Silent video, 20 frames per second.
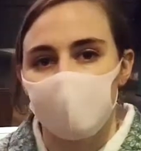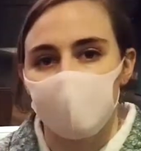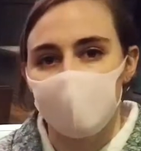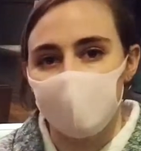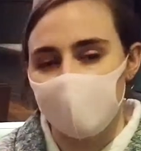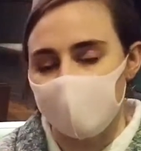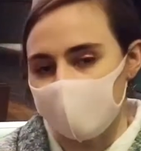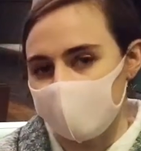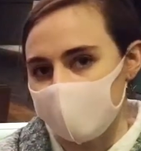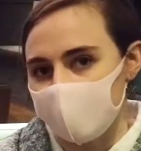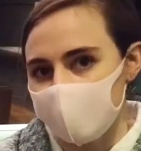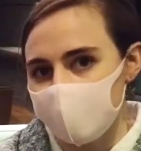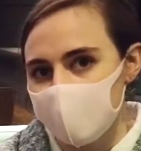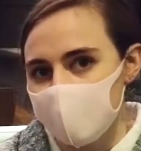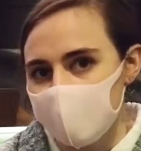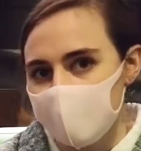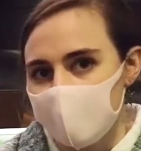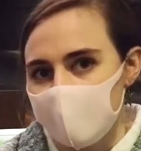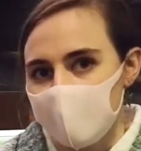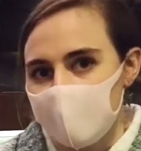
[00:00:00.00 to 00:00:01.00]
archives,
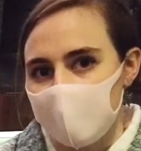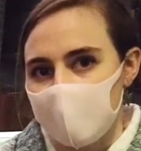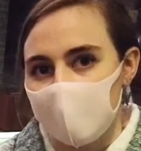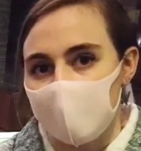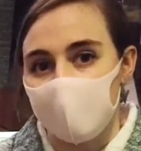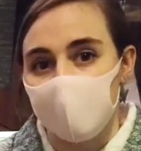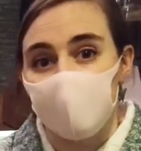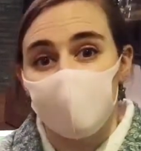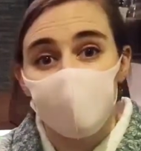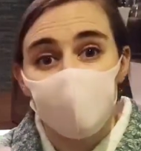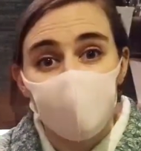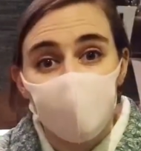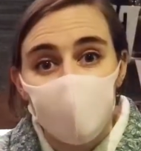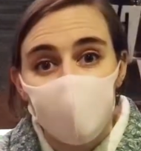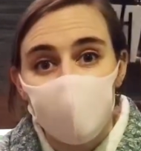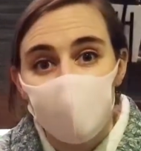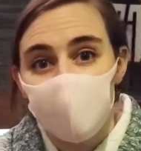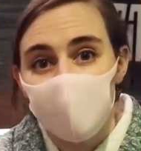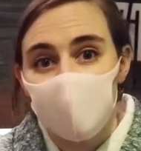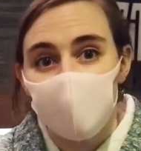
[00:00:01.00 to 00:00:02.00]
and learn
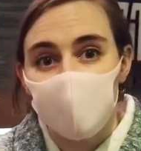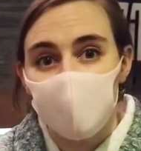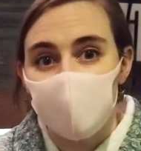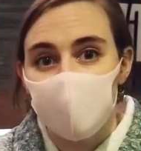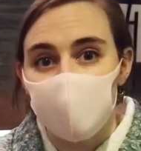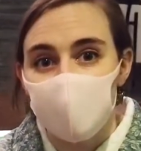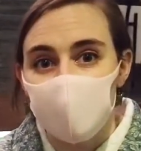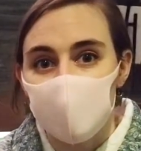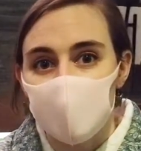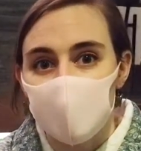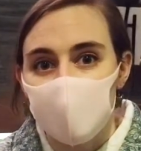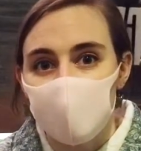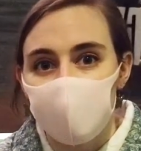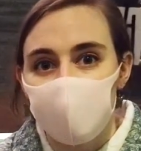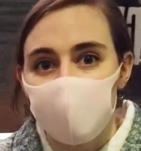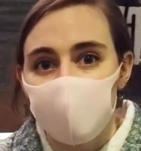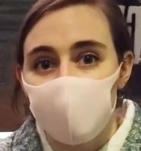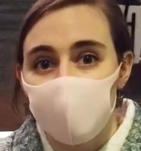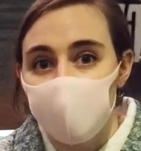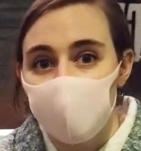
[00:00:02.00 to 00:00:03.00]
more about the
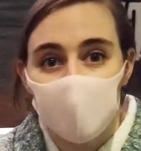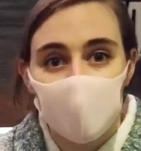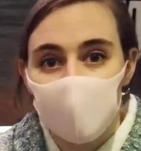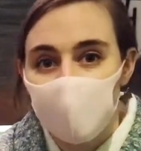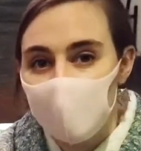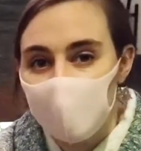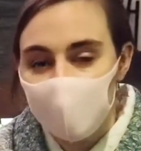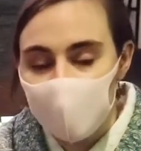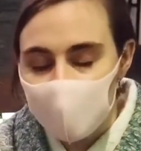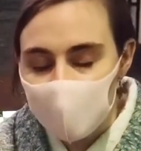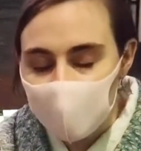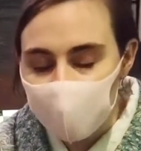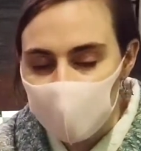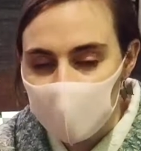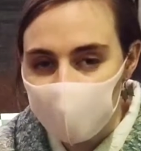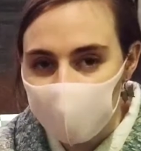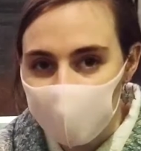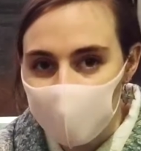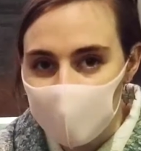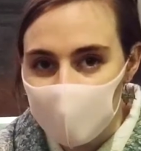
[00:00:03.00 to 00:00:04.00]
museum without ever
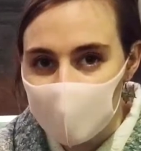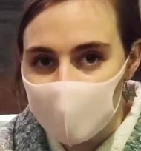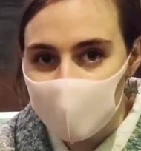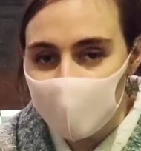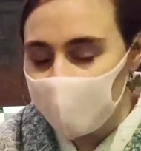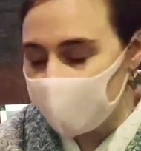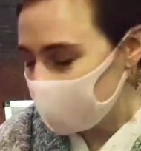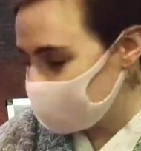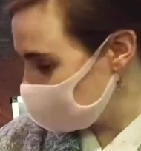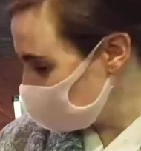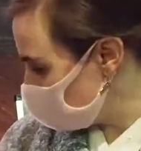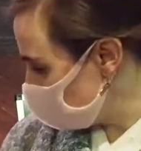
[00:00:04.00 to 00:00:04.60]
stepping foot inside.